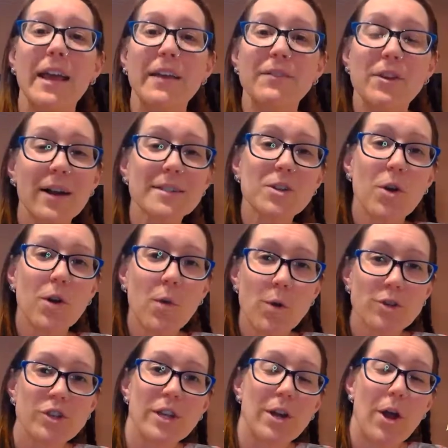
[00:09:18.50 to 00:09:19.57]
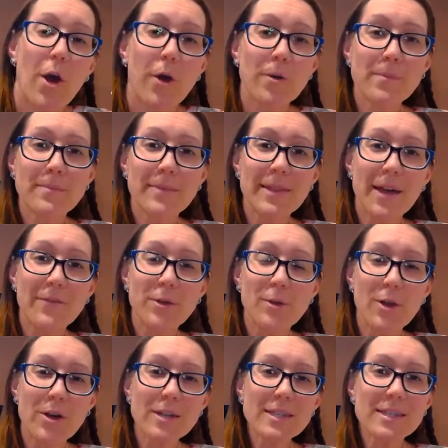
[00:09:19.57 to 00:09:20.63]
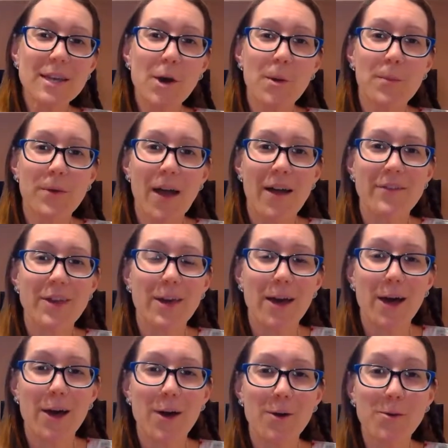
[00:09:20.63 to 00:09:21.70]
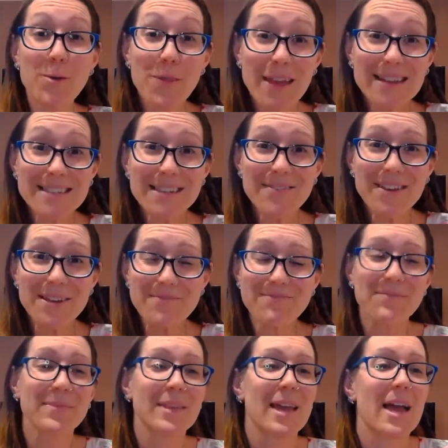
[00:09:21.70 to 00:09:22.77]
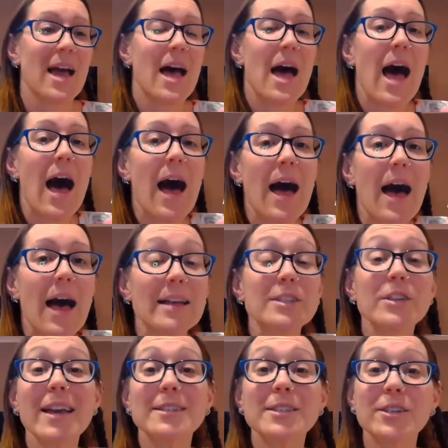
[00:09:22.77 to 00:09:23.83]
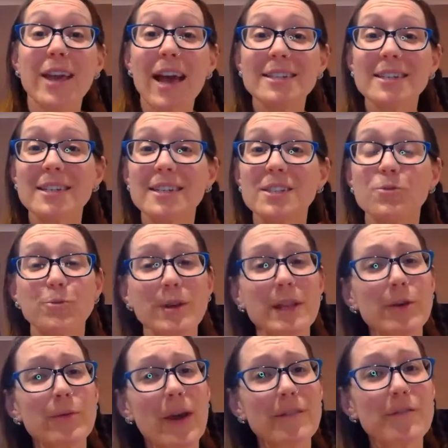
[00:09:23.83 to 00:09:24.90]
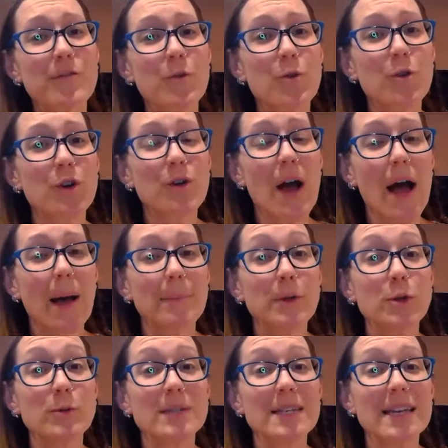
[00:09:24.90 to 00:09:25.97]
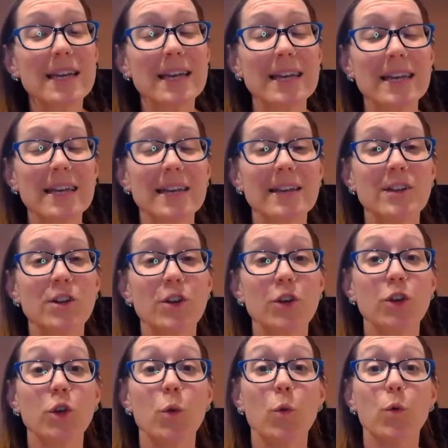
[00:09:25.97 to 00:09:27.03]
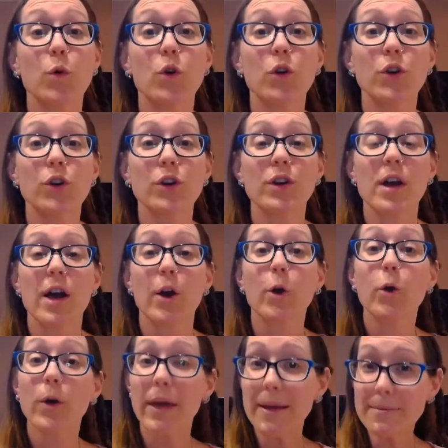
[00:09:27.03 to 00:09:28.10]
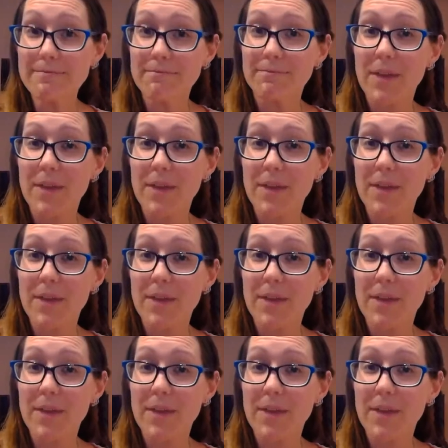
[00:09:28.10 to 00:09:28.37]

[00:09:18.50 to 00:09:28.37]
if you guys are watching at home, love you lots. Hope you're having a good Thanksgiving. So cassia is really great for using in your cooking.